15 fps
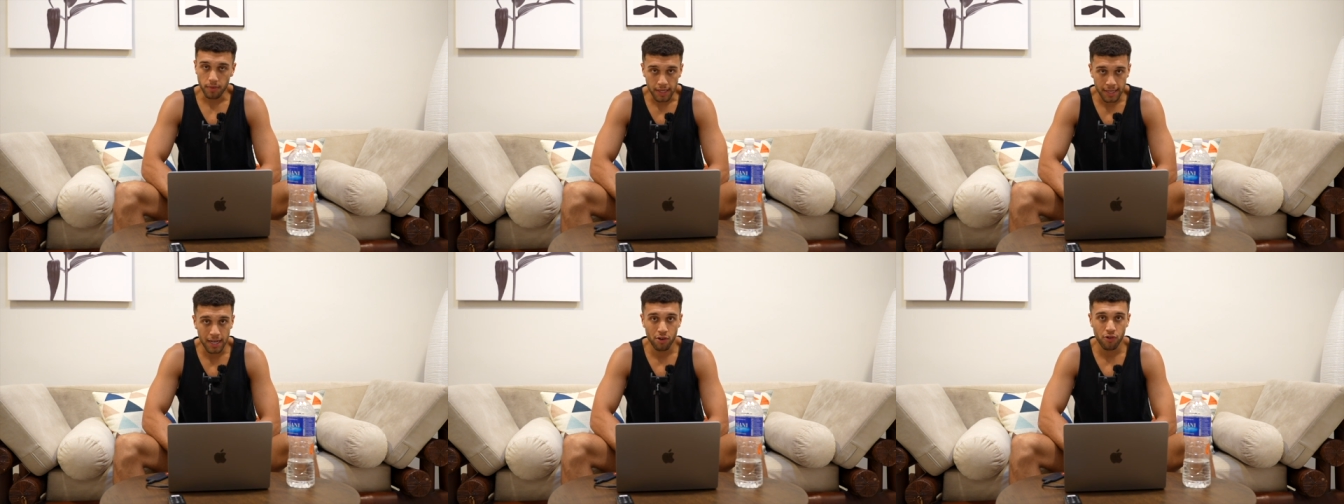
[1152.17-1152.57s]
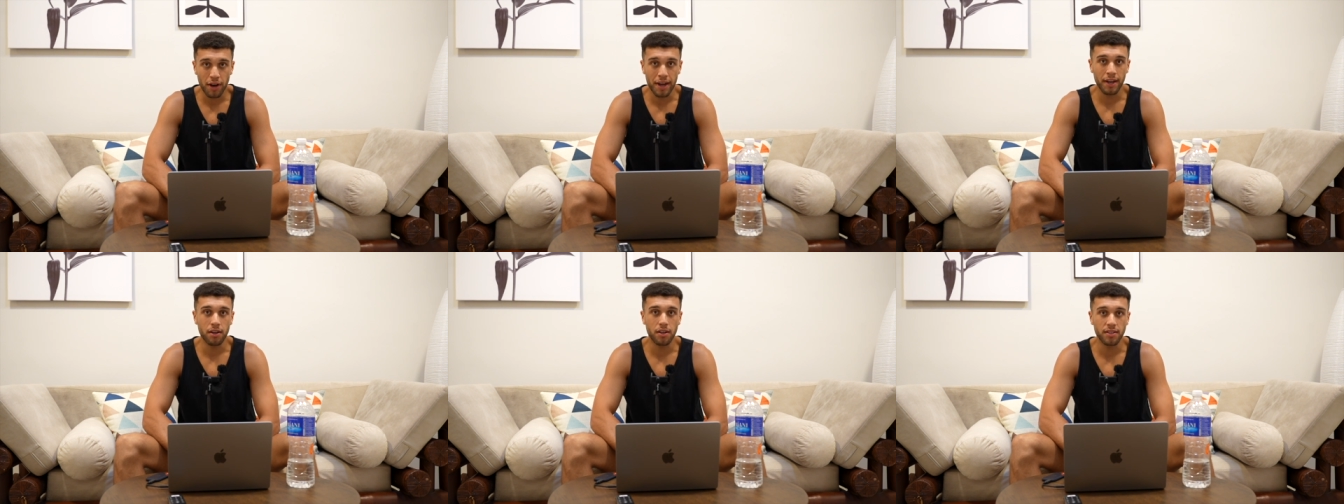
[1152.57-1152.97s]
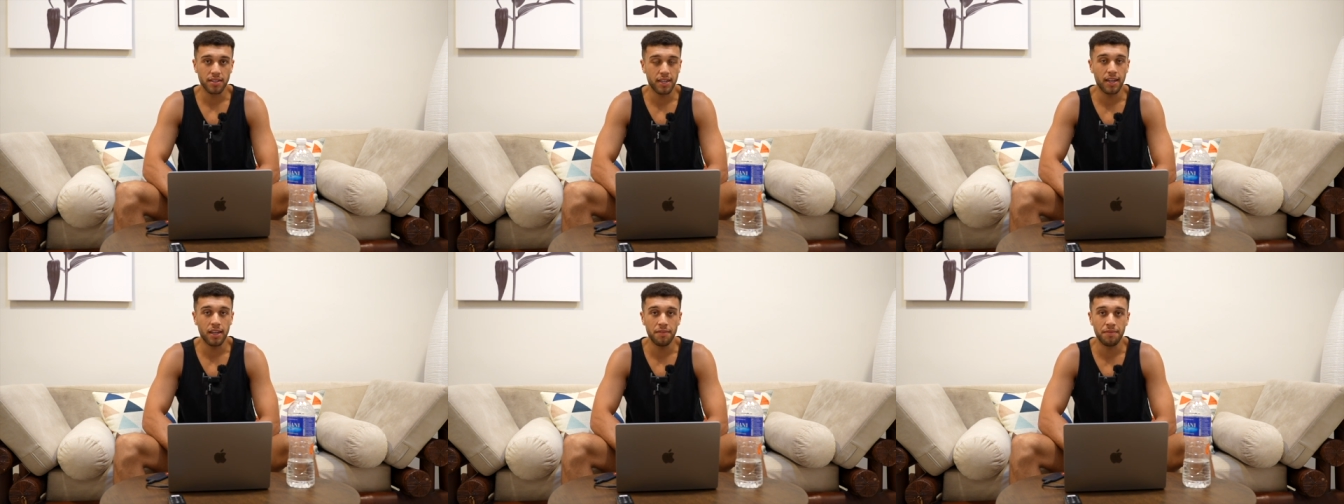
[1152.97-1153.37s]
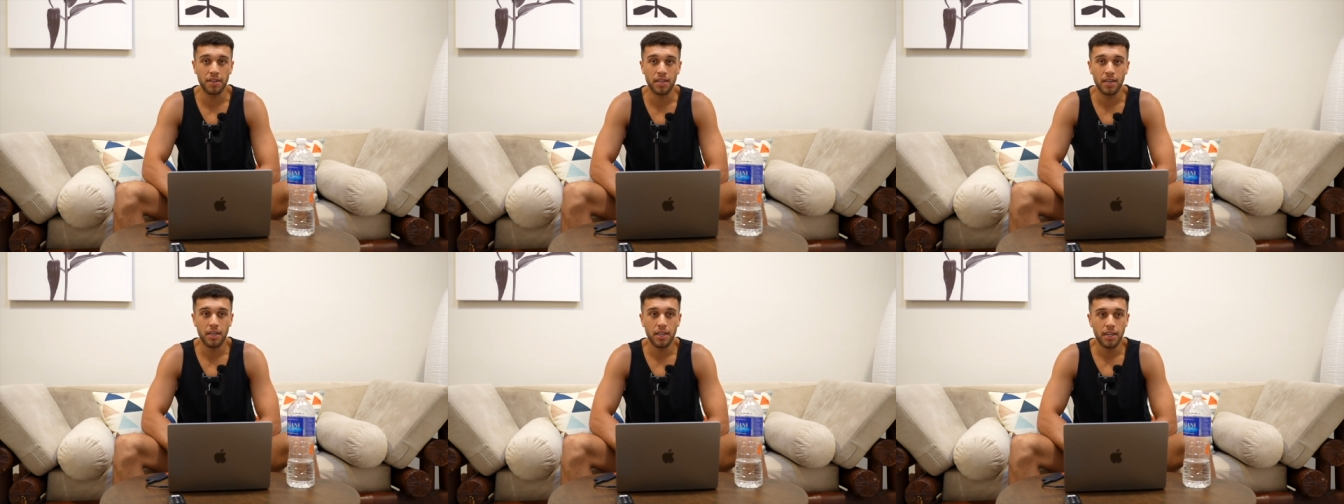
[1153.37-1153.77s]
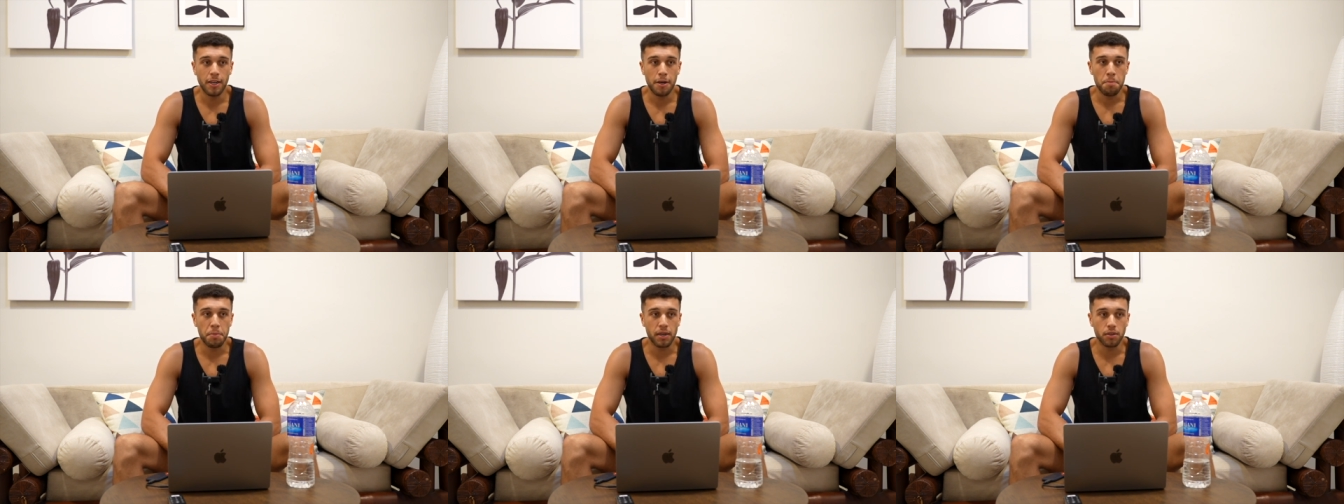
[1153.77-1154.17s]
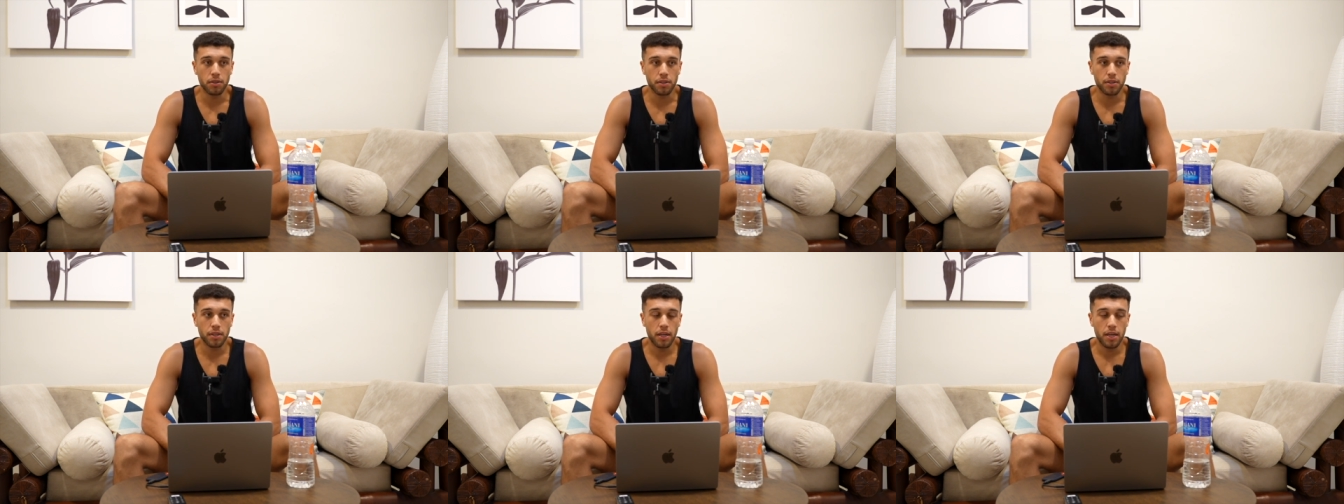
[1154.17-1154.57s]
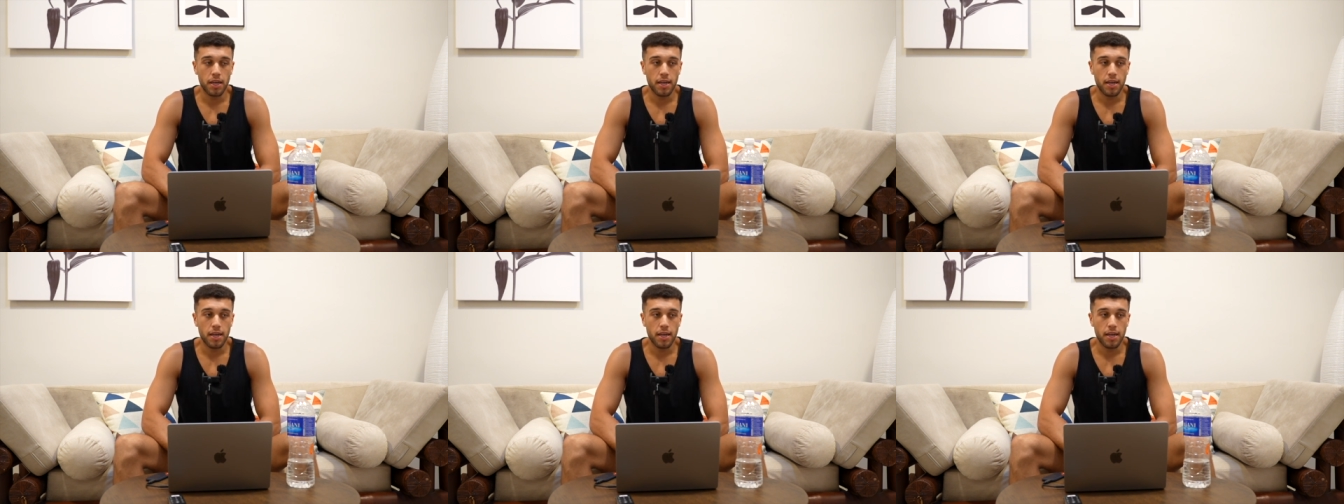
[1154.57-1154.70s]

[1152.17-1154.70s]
that are creating content are living, because